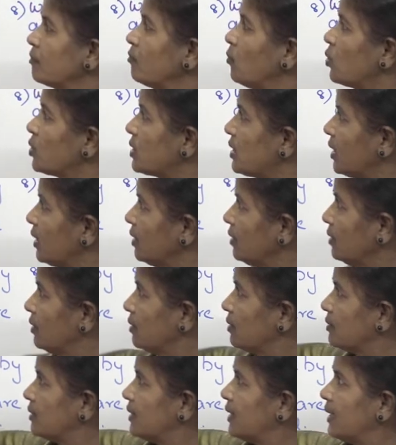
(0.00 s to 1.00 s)
Mostly
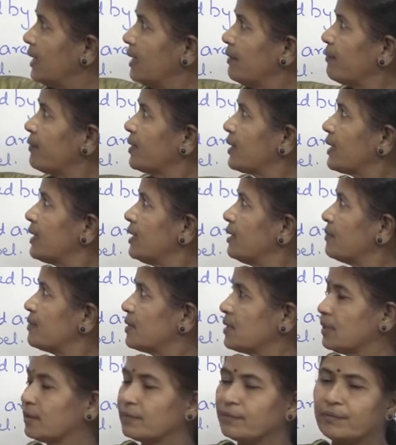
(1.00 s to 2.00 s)
the left curves
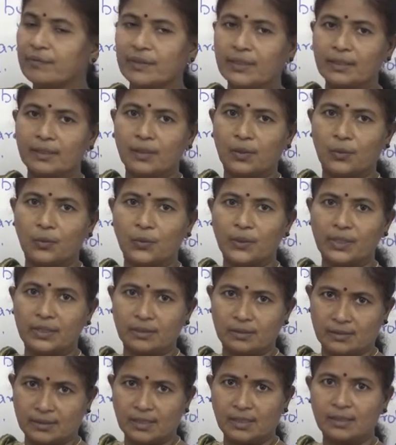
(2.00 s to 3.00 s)
fir, ver,
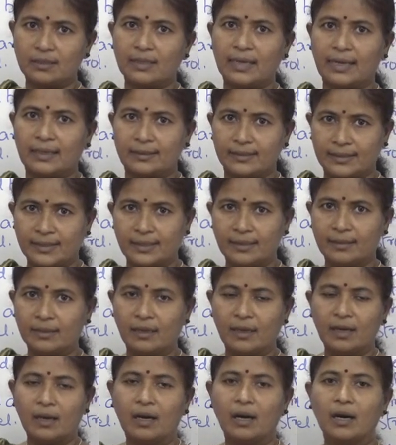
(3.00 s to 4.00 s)
ter and der
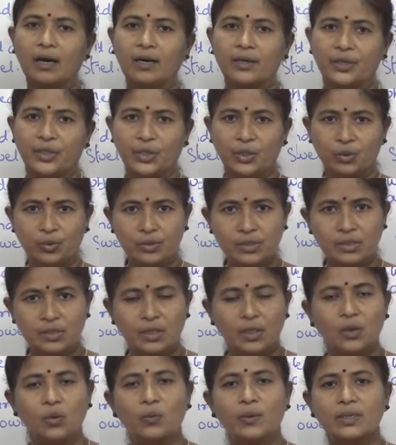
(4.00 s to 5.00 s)
are used
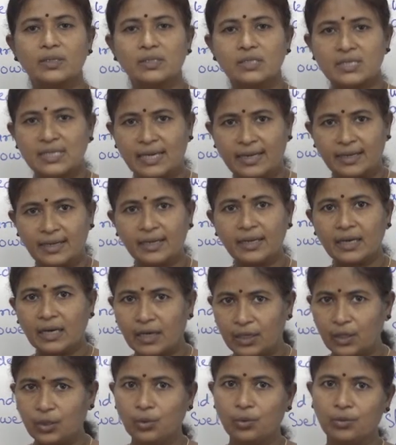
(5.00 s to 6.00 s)
when standing
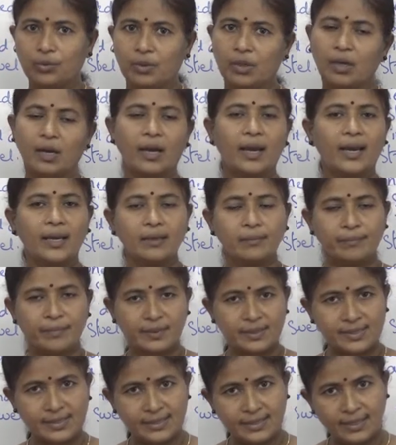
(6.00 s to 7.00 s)
alone and
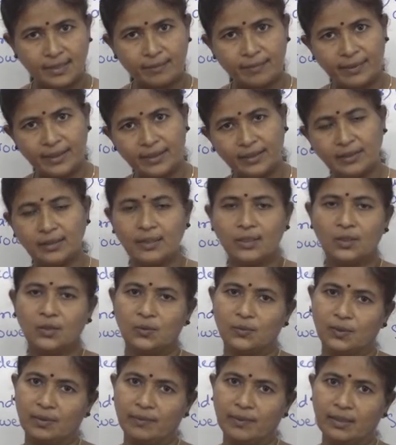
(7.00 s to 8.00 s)
preceded by a
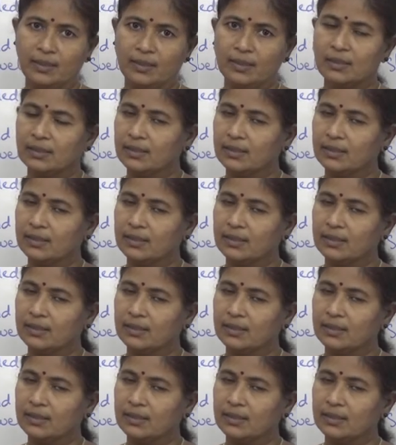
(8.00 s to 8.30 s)
vowel.